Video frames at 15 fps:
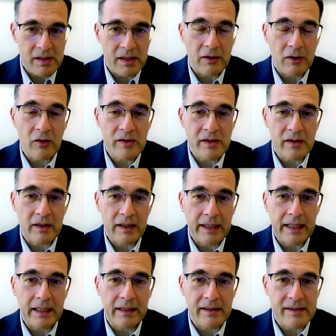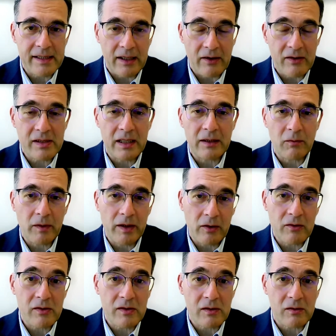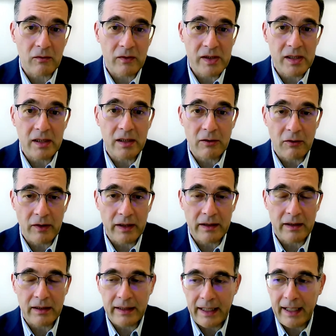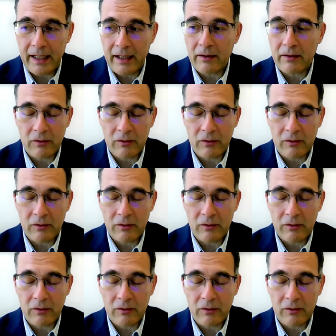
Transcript: and those are, again, the cells that we use to see during the day